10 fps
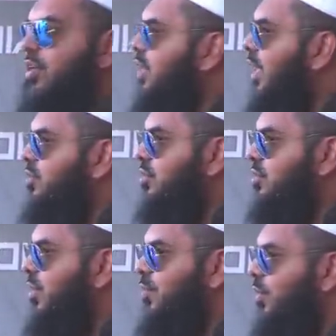What do the
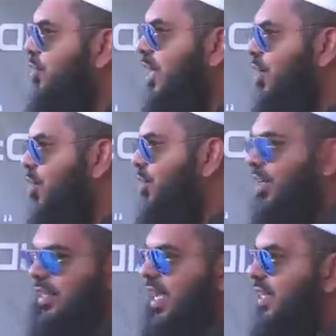ancestors? What do they know?
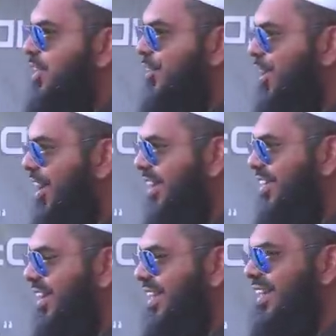They're dead. They're
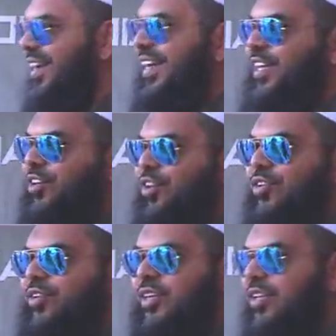gone, right? You go
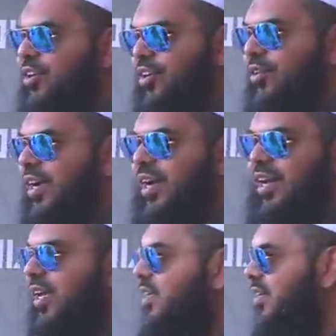to you go to
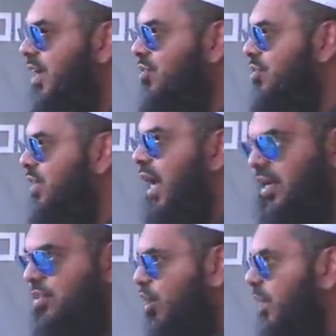uh, India, you see.
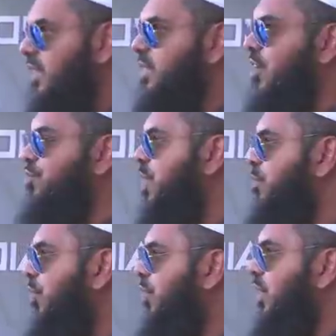I saw myself
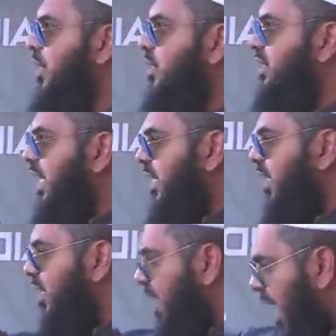people
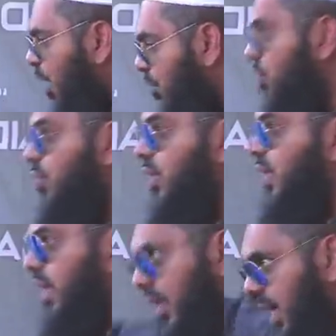taking cow
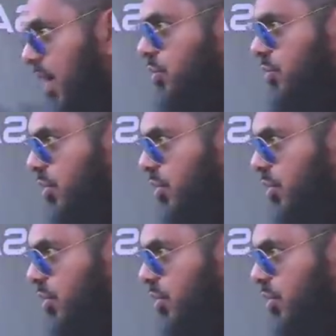urine, like a cow is